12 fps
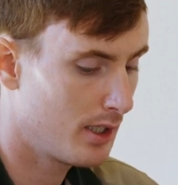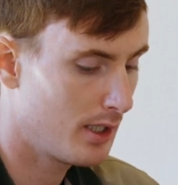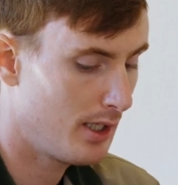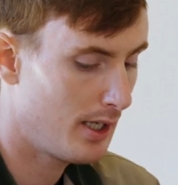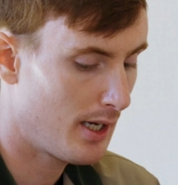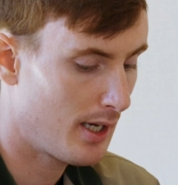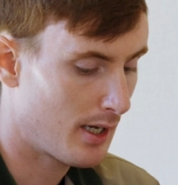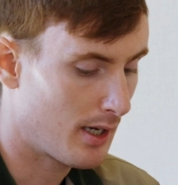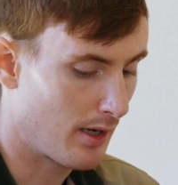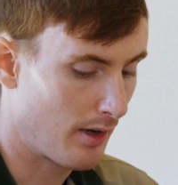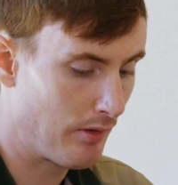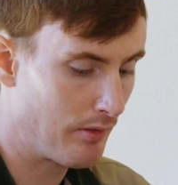
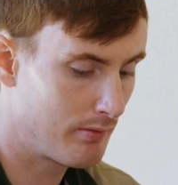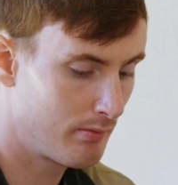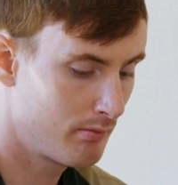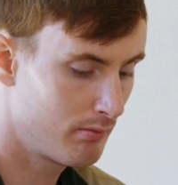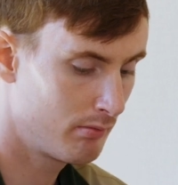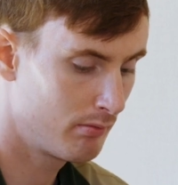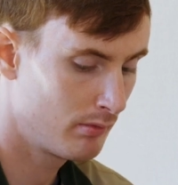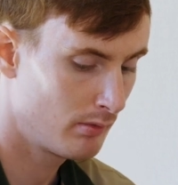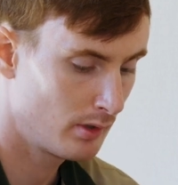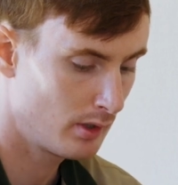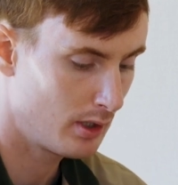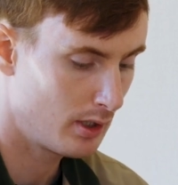Yeah.
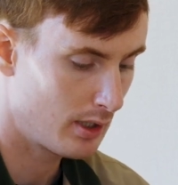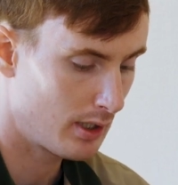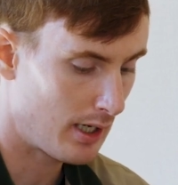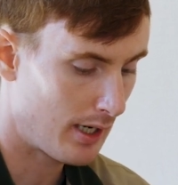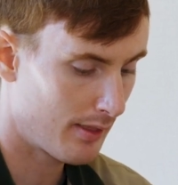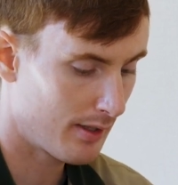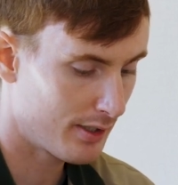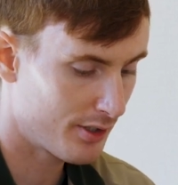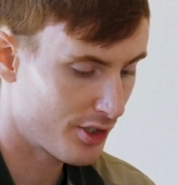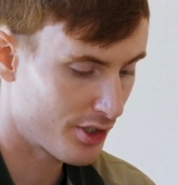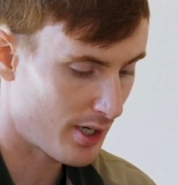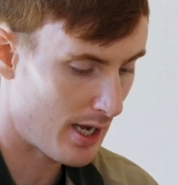I think
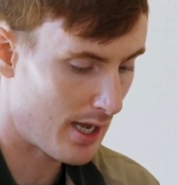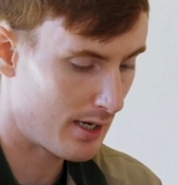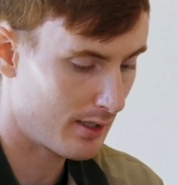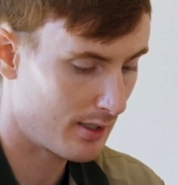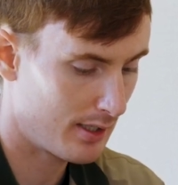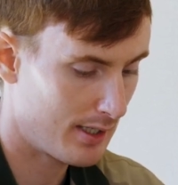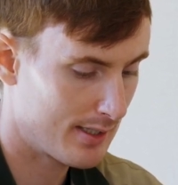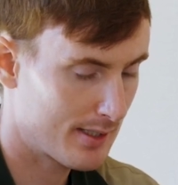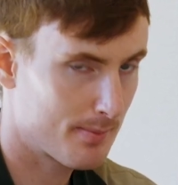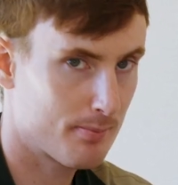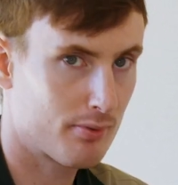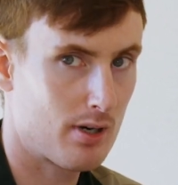chat
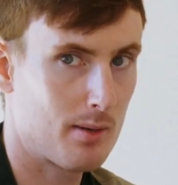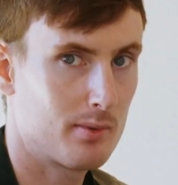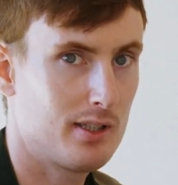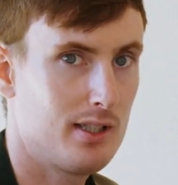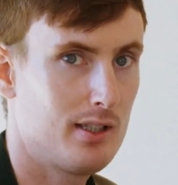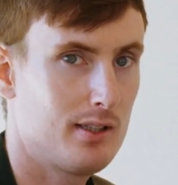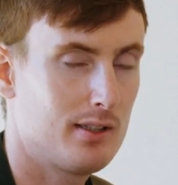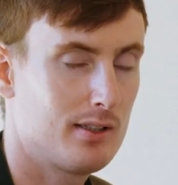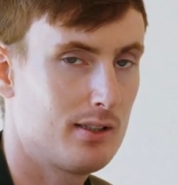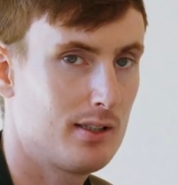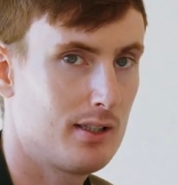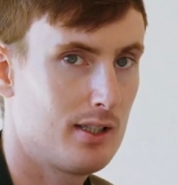is probably,
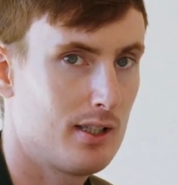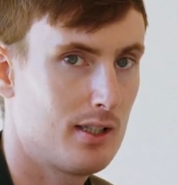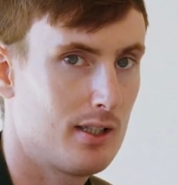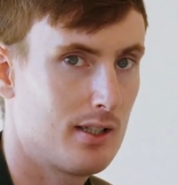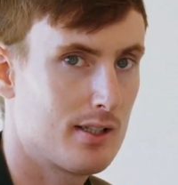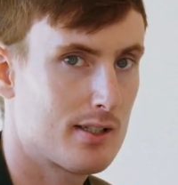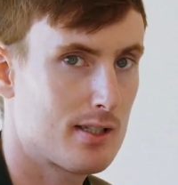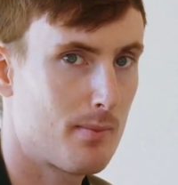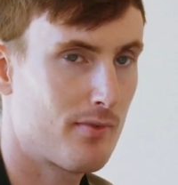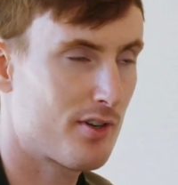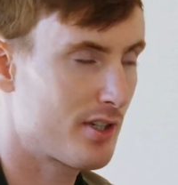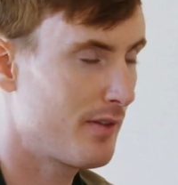
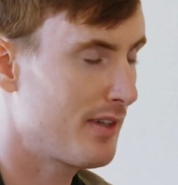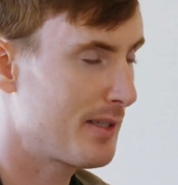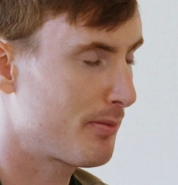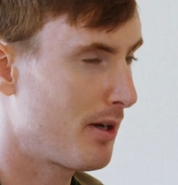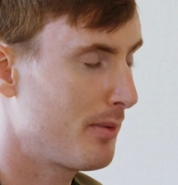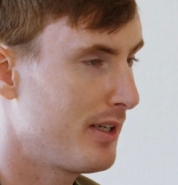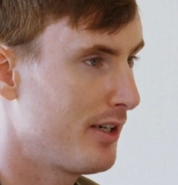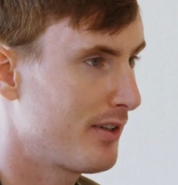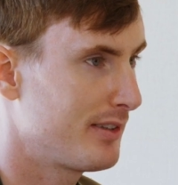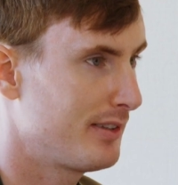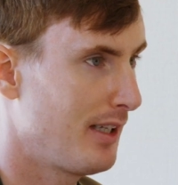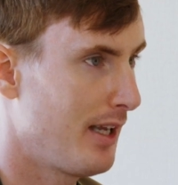some version of it's probably here
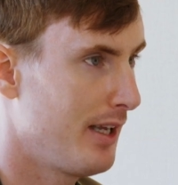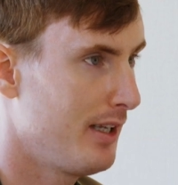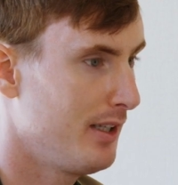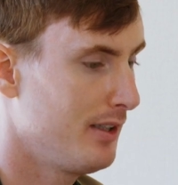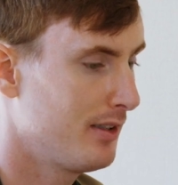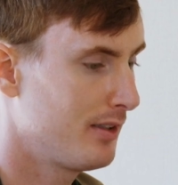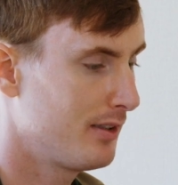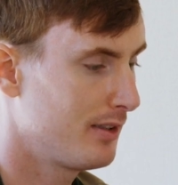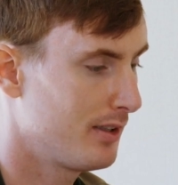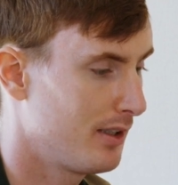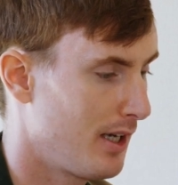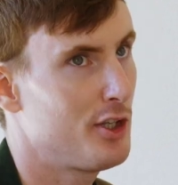to stay.
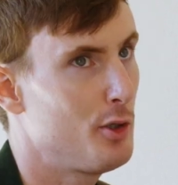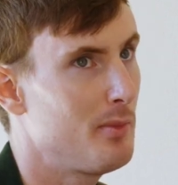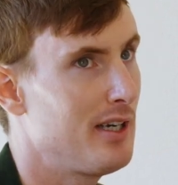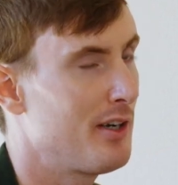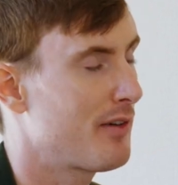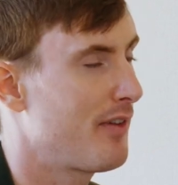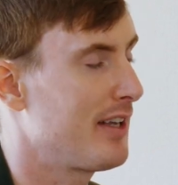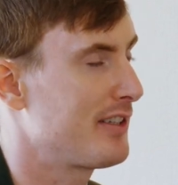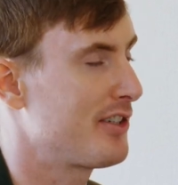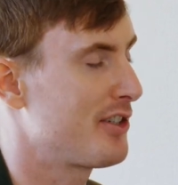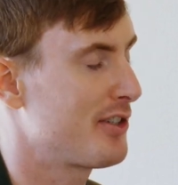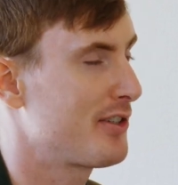The human interface
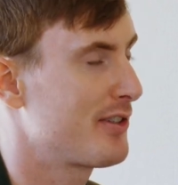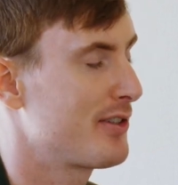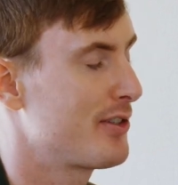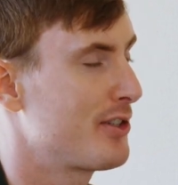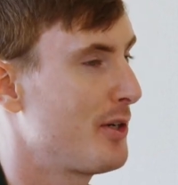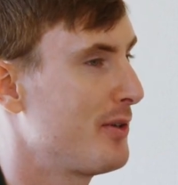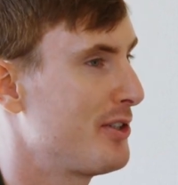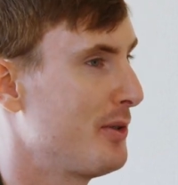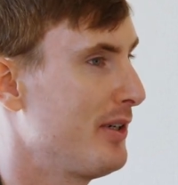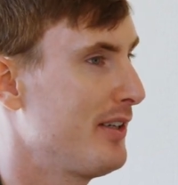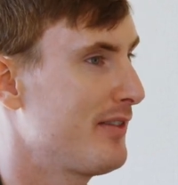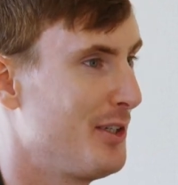is just so
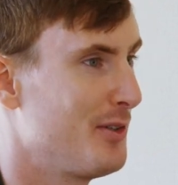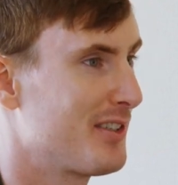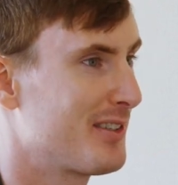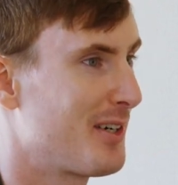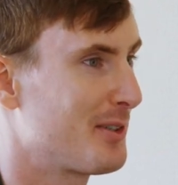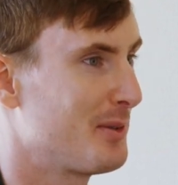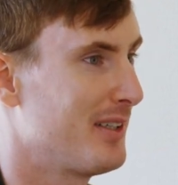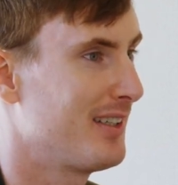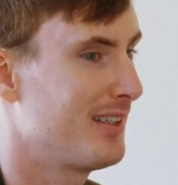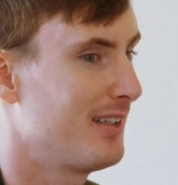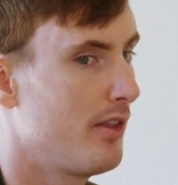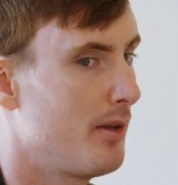intuitive. You just talk to it.
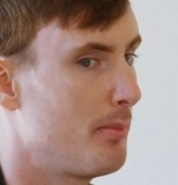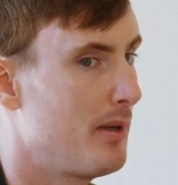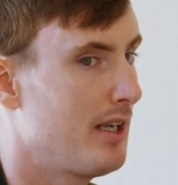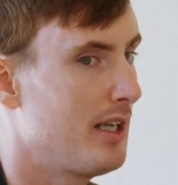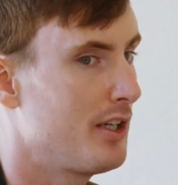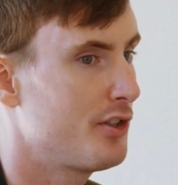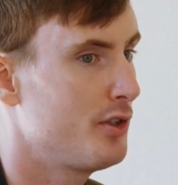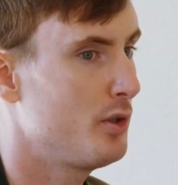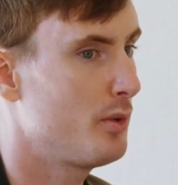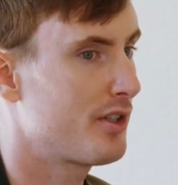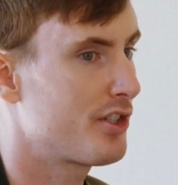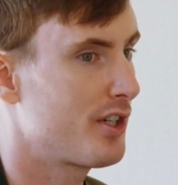The big issue
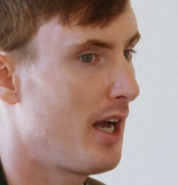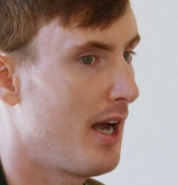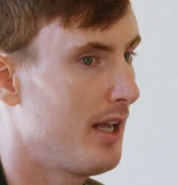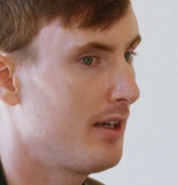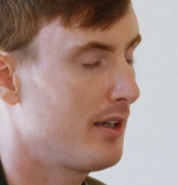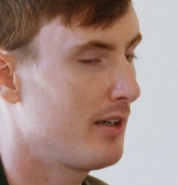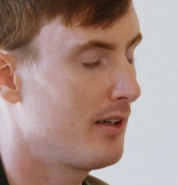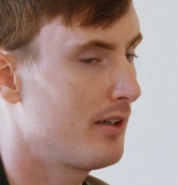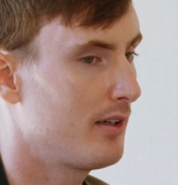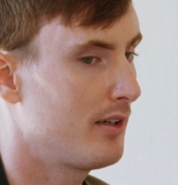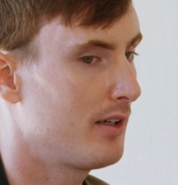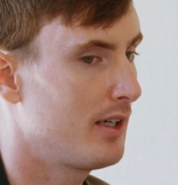with chat
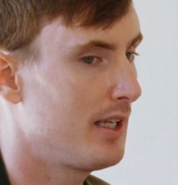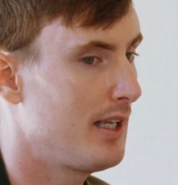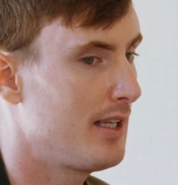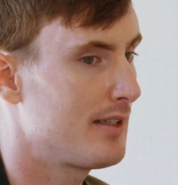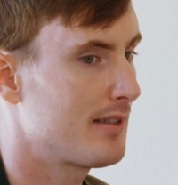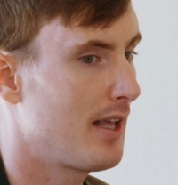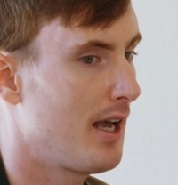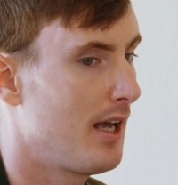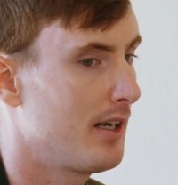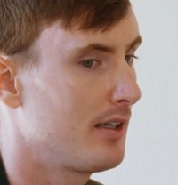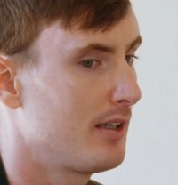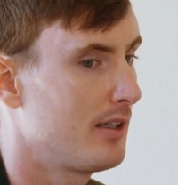is
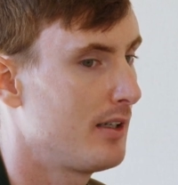that